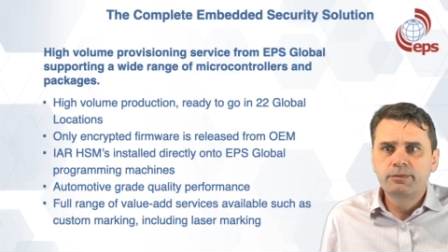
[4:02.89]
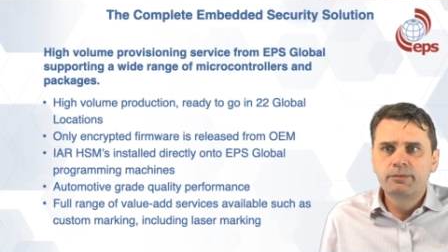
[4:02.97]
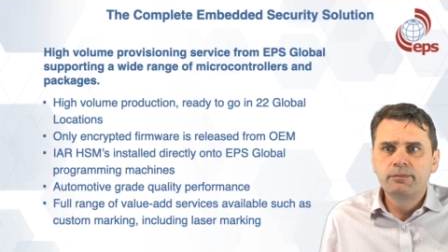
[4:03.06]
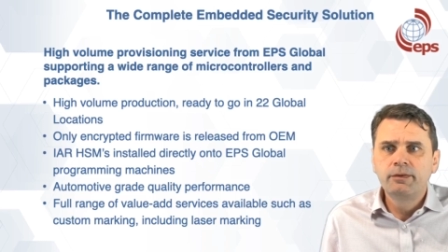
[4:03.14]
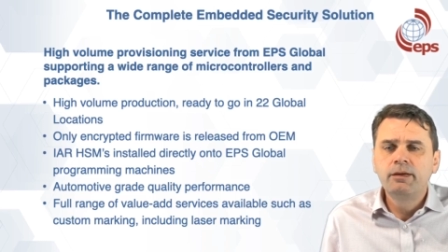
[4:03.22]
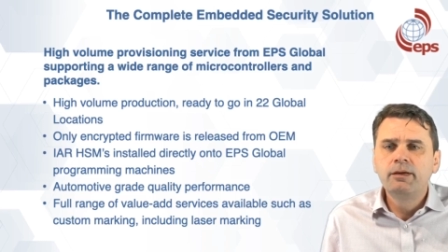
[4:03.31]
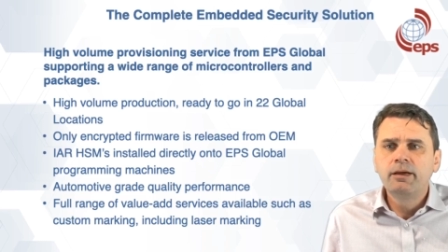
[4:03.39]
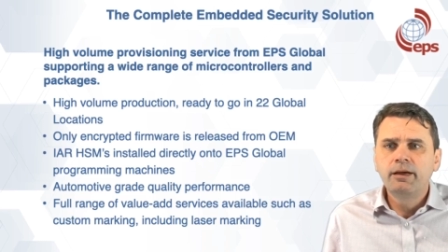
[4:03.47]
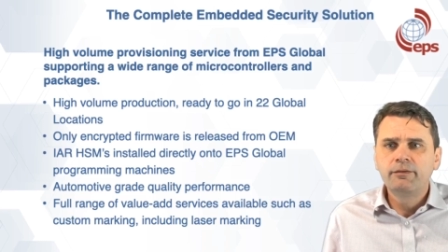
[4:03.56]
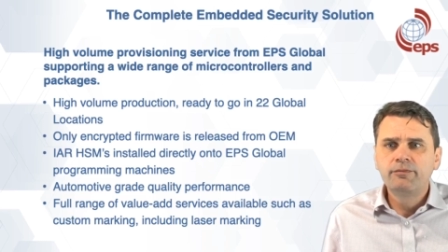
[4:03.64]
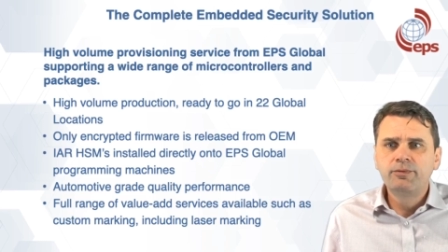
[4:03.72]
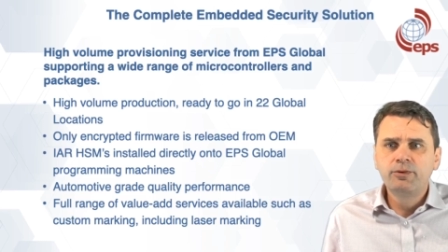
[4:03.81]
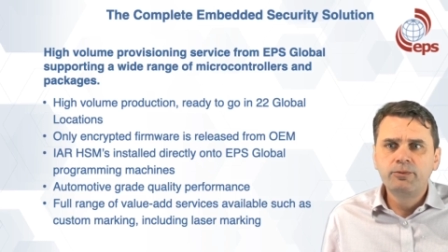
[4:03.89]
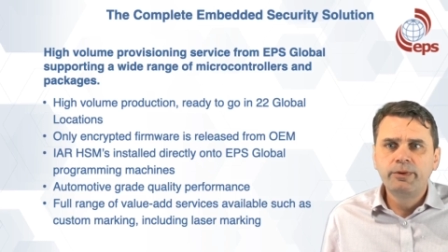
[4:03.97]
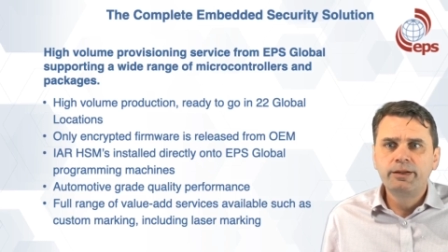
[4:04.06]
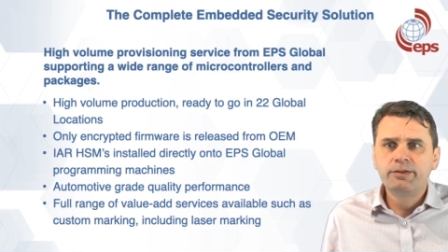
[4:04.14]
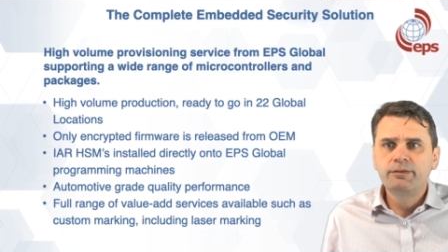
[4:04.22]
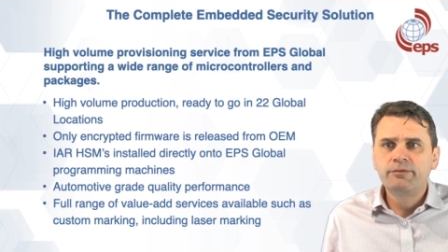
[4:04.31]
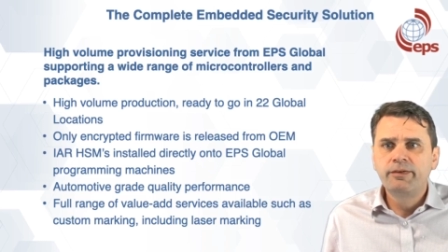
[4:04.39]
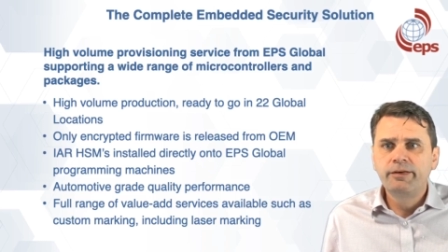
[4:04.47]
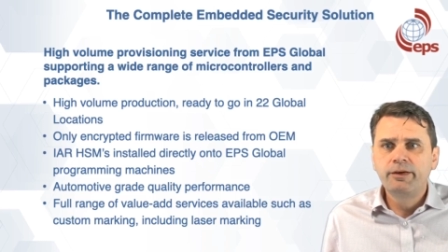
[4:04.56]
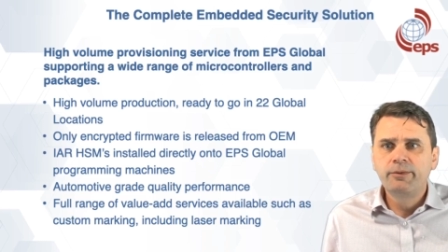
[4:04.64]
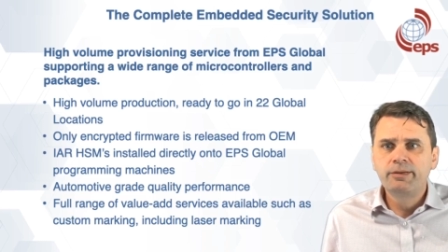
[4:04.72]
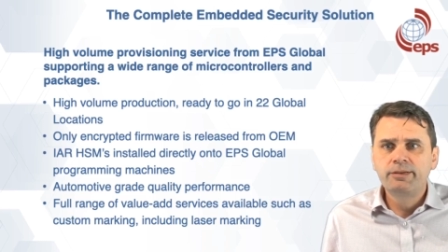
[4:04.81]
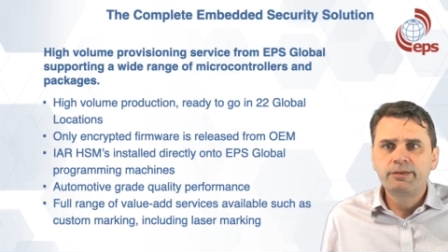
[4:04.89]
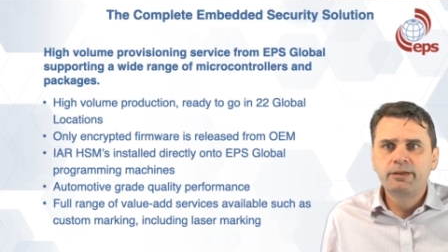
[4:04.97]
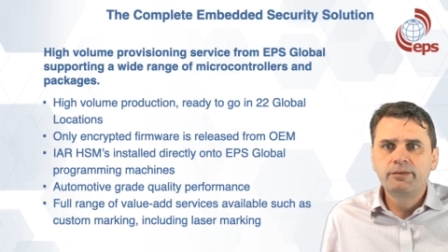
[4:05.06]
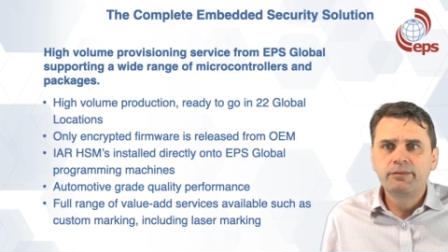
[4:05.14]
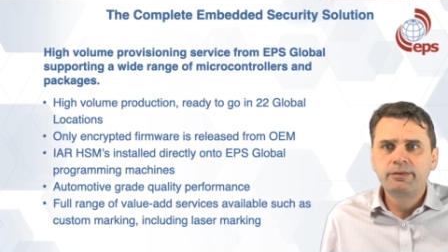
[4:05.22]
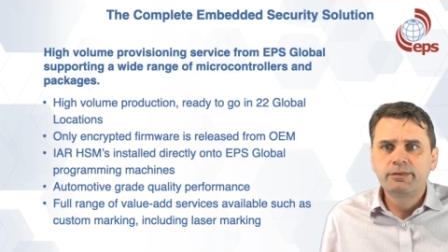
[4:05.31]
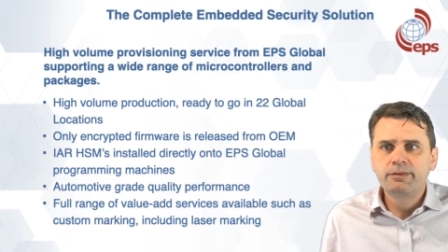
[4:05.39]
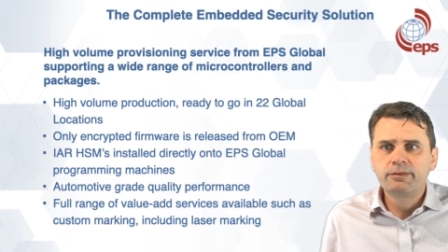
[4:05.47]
a full range of value add services